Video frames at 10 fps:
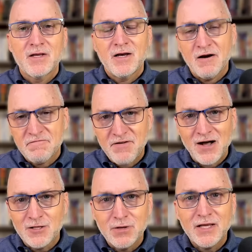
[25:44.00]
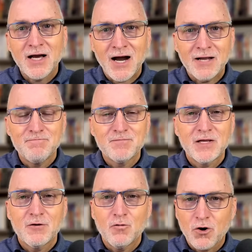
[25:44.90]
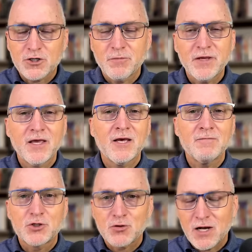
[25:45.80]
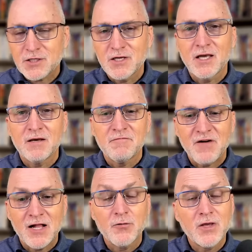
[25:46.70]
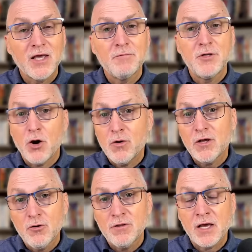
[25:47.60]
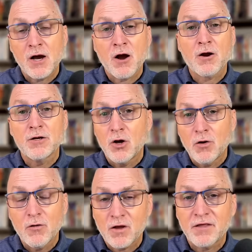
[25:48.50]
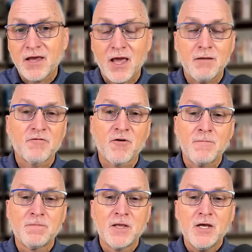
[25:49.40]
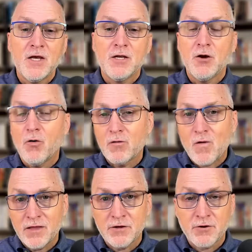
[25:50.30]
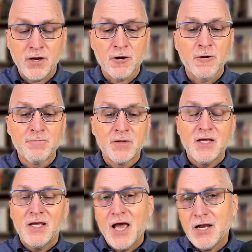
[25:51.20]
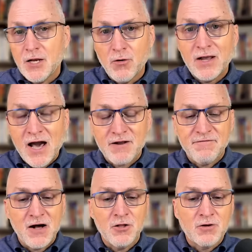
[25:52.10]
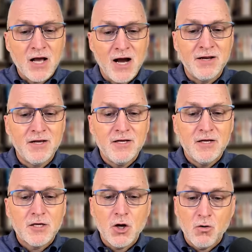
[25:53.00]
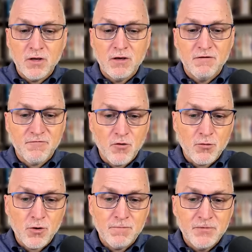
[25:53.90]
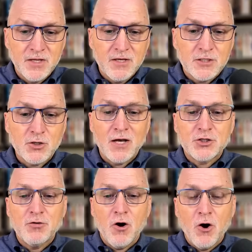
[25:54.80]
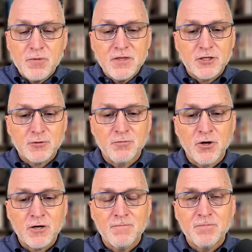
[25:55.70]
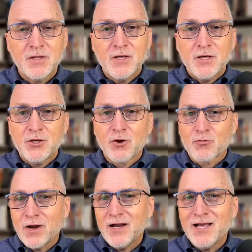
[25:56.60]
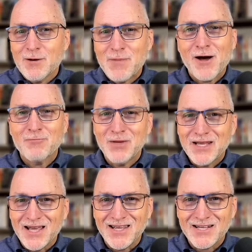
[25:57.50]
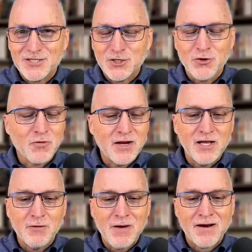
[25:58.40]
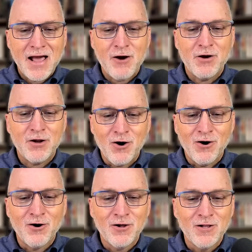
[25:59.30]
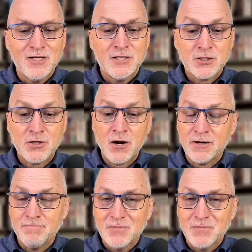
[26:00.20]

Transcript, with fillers: of following God, worshiping him, trusting him, following him, knowing who they are, knowing where they came from, knowing why they're here, and knowing how to follow God going forward. So as you open this book, you're reading about beginnings. You're reading about how it all started.